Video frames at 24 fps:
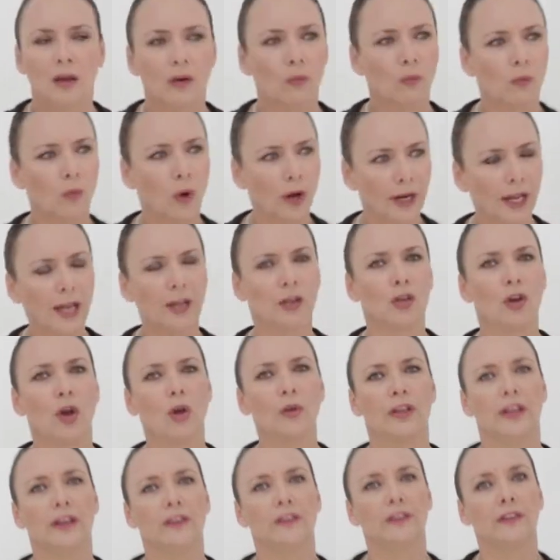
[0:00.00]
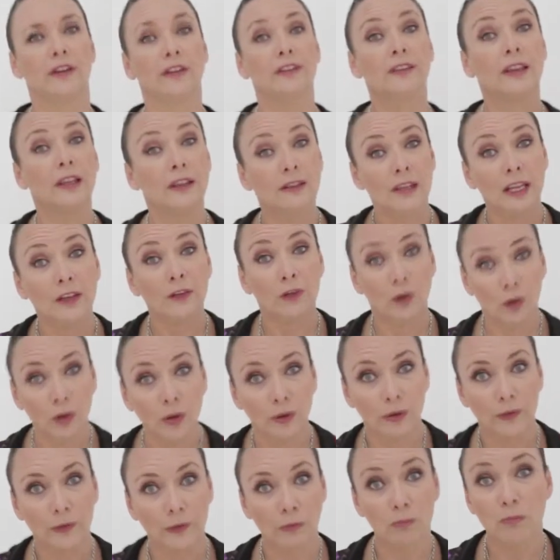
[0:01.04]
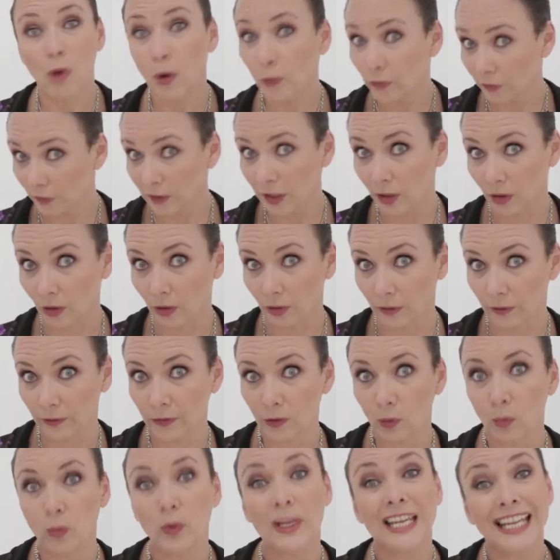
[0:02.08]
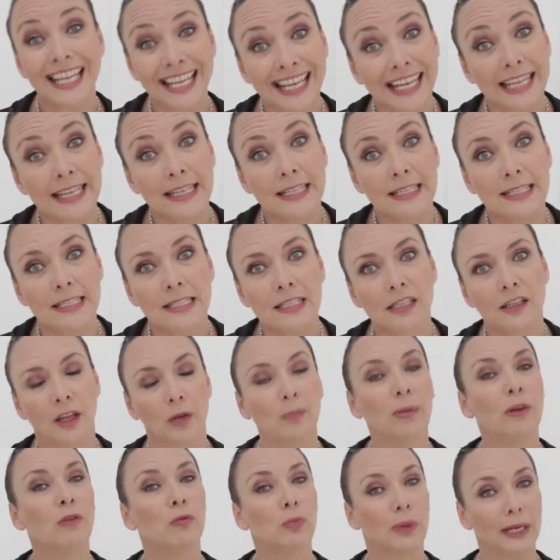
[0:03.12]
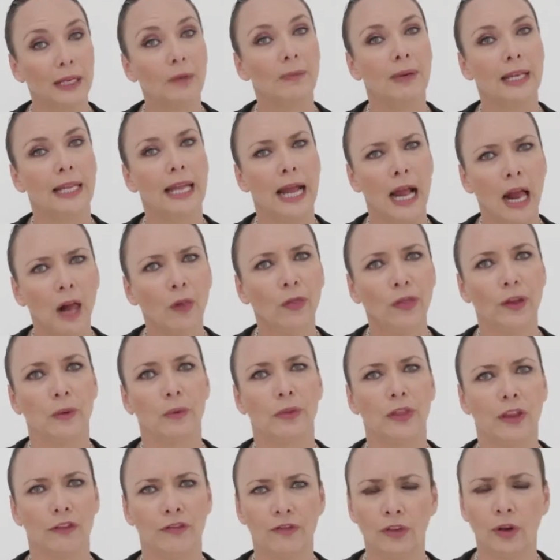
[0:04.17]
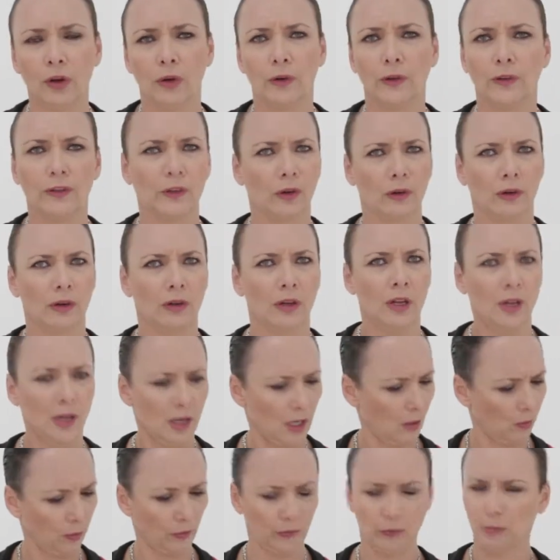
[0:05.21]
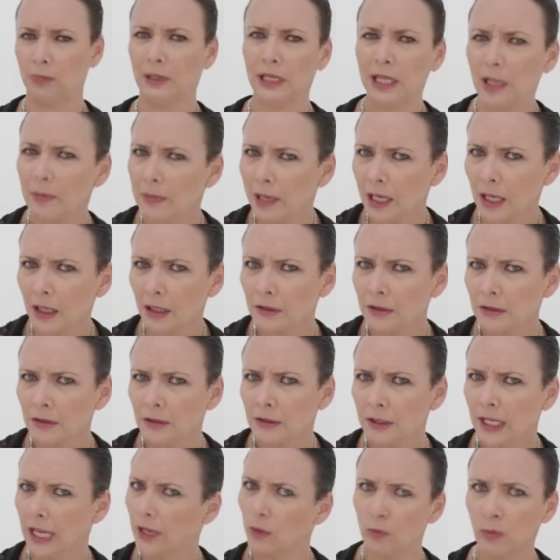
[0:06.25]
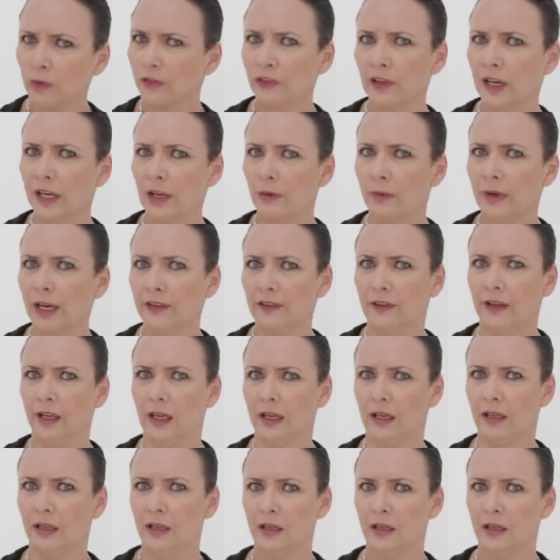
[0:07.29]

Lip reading: What I noticed is that these girls, mostly girls, would eat. They'd be really healthy with their food, so it wasn't bulimia and it wasn't anorexia.